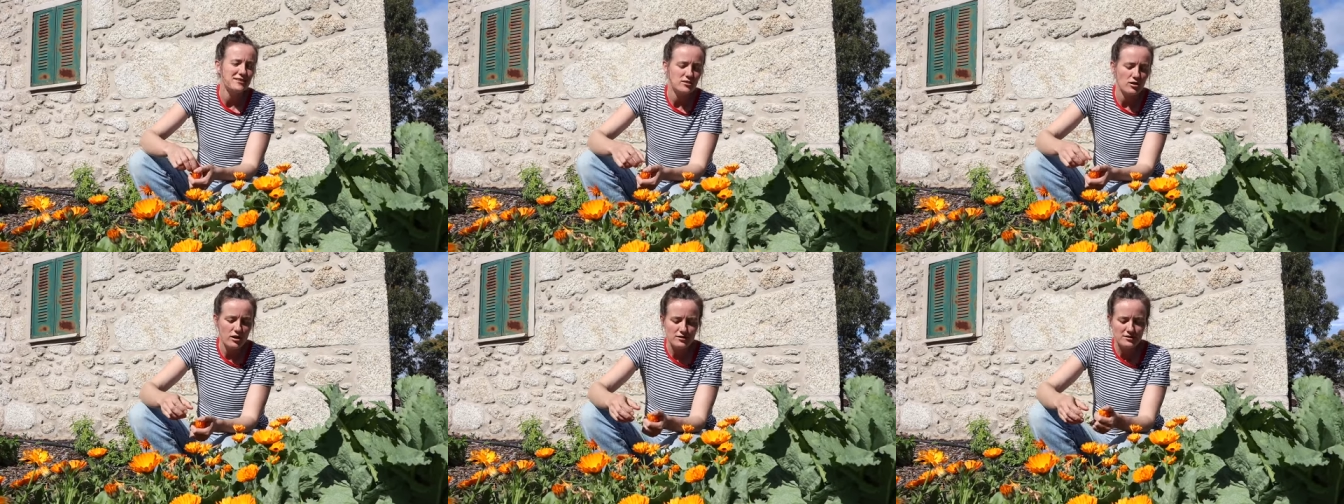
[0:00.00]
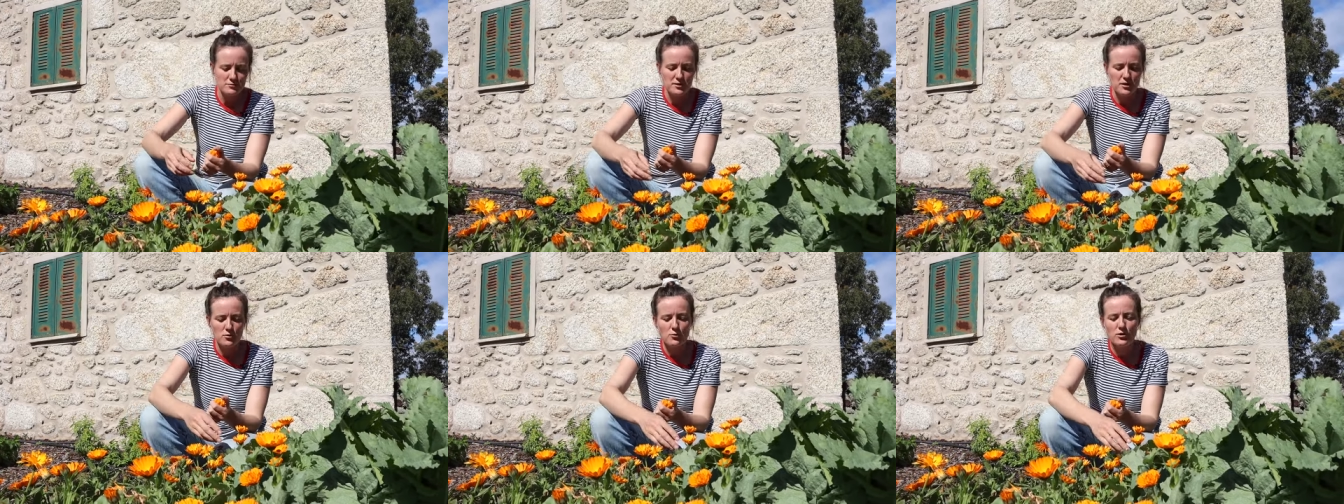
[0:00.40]
talks
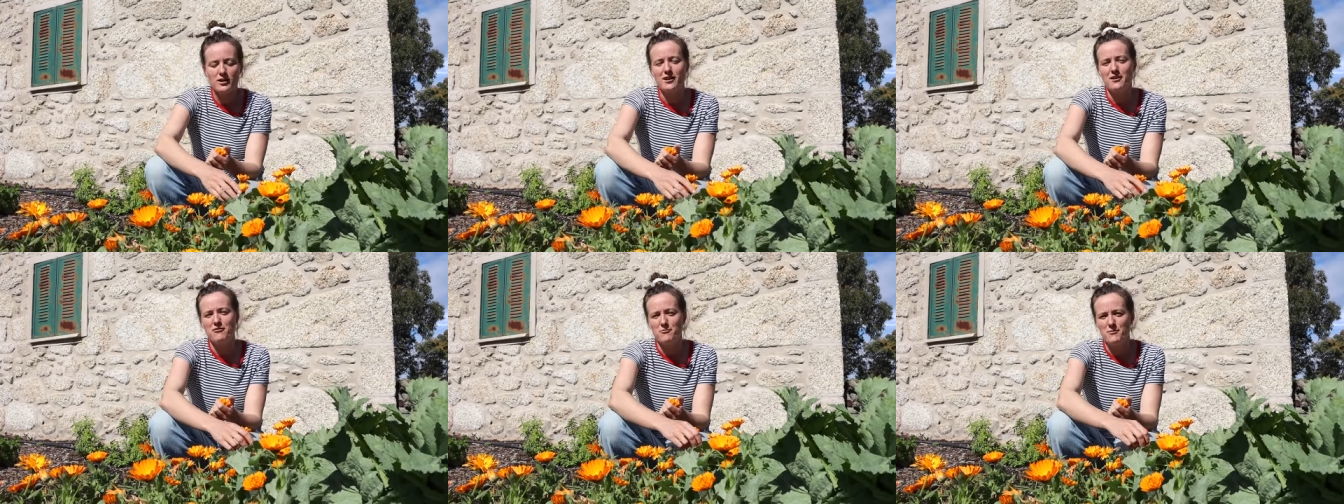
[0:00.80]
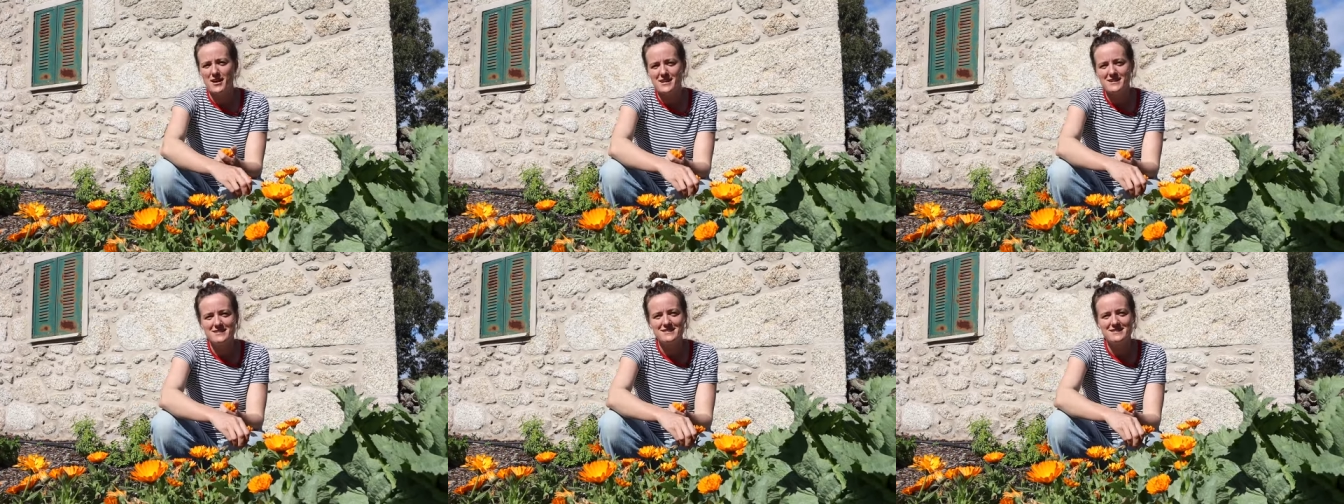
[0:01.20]
about what life
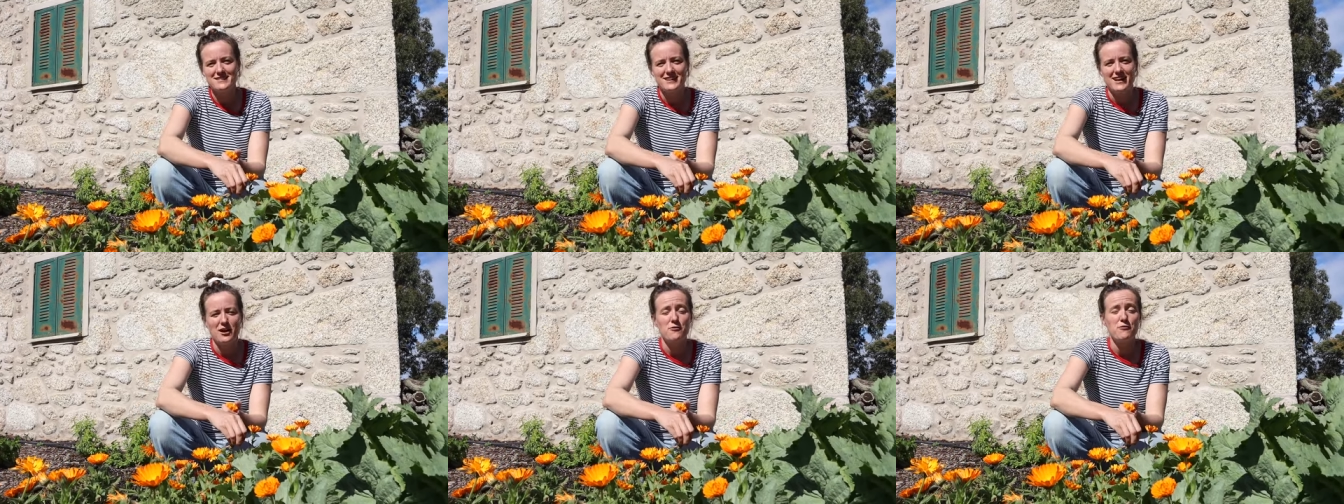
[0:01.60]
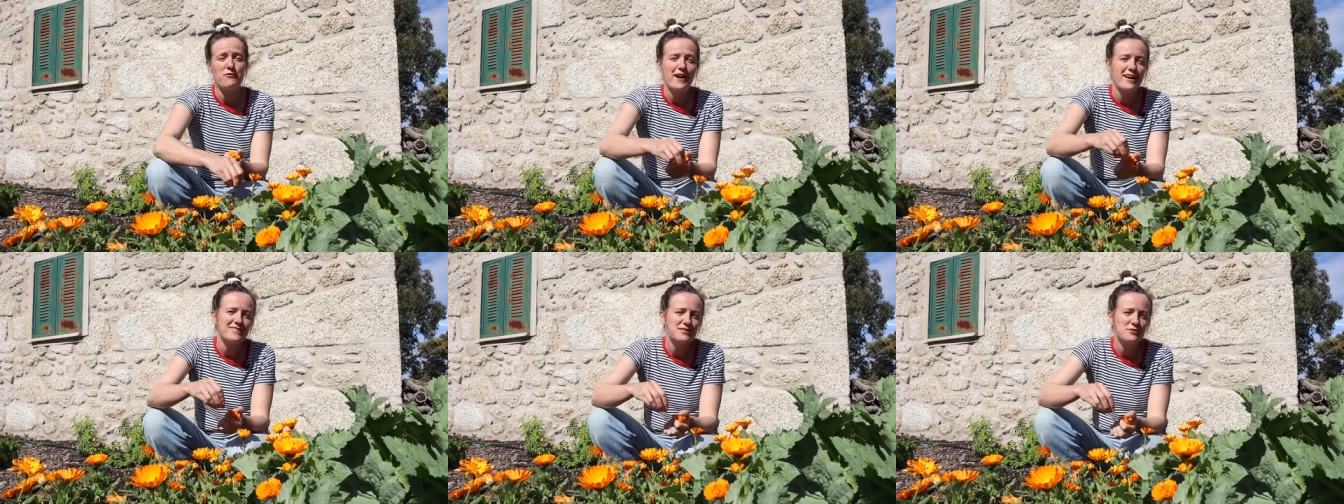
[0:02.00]
meant, how
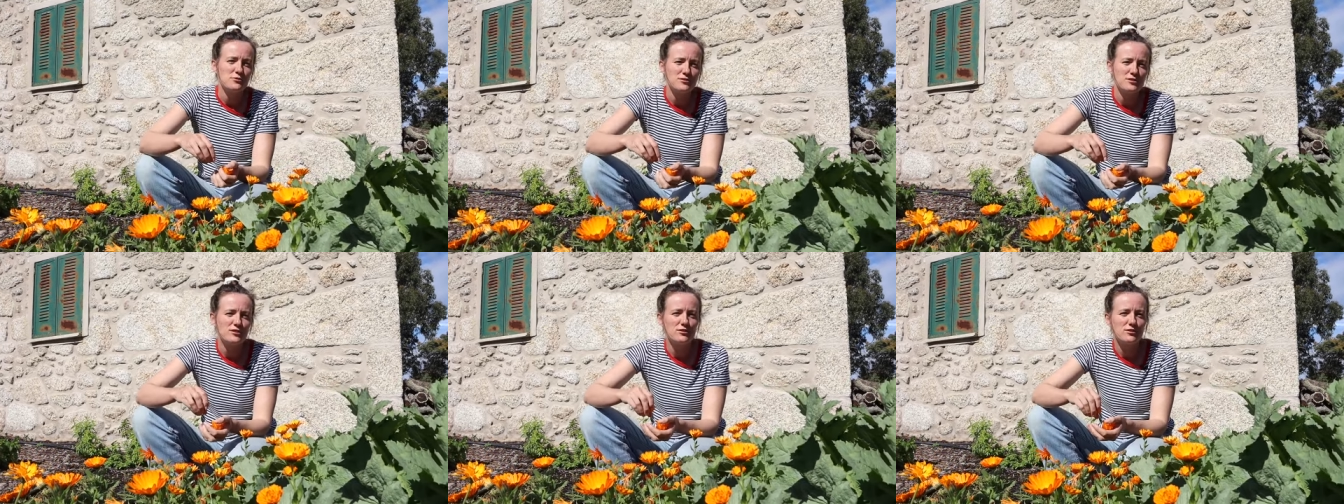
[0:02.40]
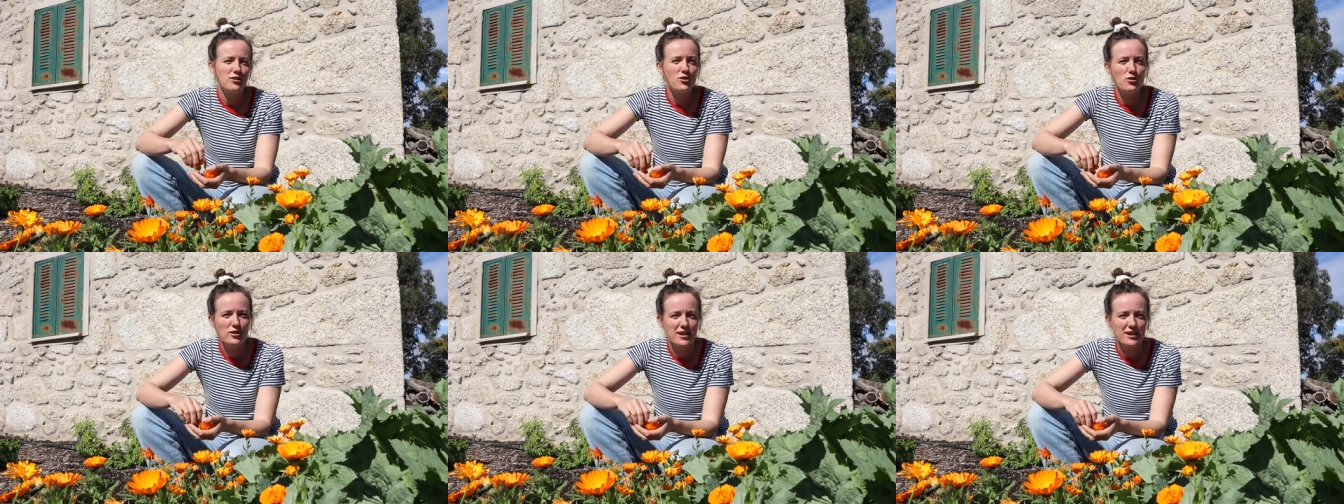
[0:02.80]
fast it was all
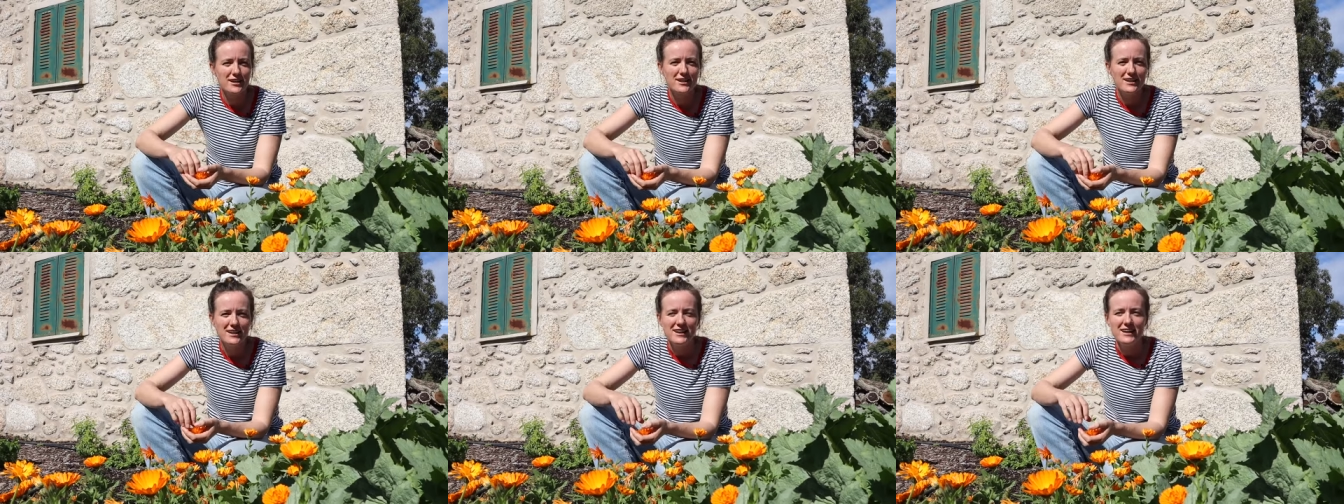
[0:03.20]
going,